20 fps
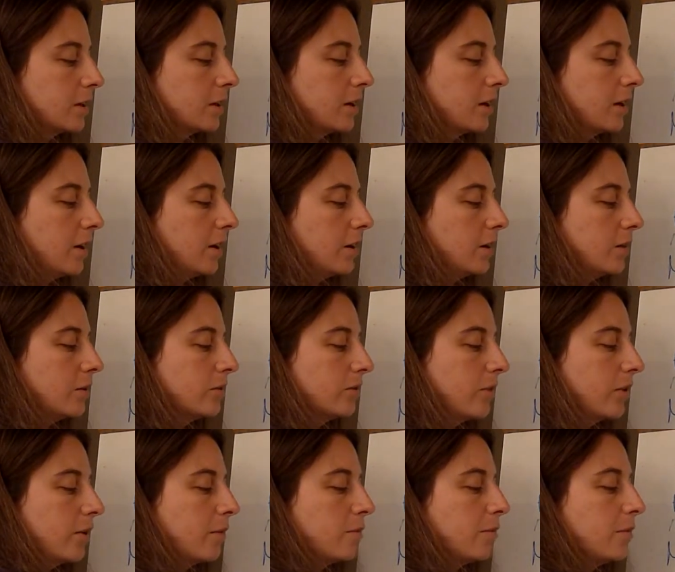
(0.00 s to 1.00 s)
of
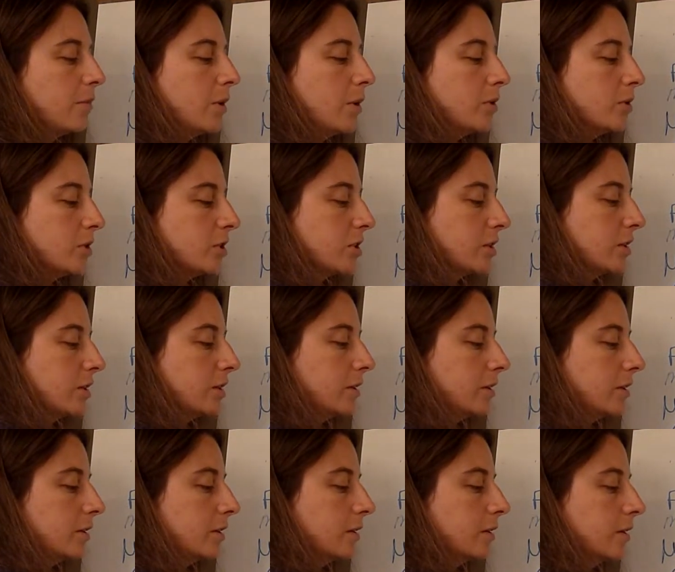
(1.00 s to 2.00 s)

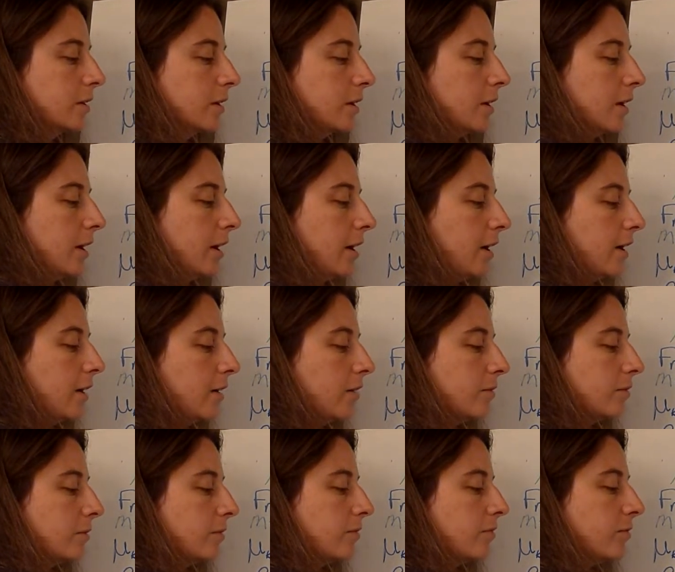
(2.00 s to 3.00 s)
motion.
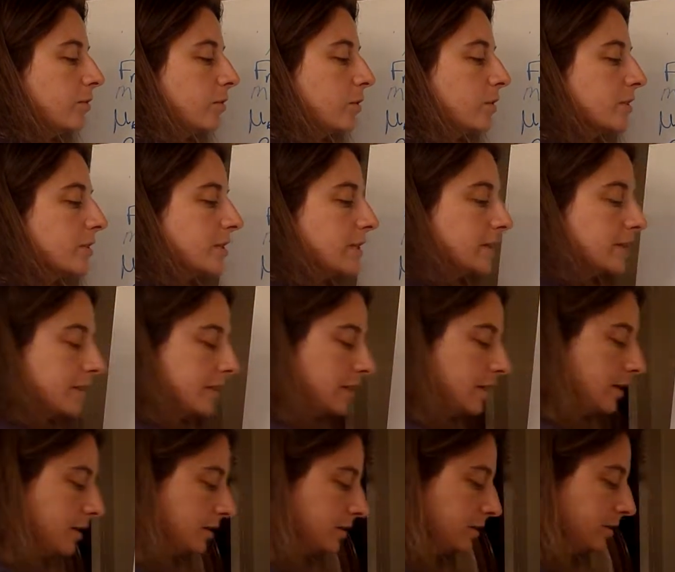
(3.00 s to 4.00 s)
Every force is a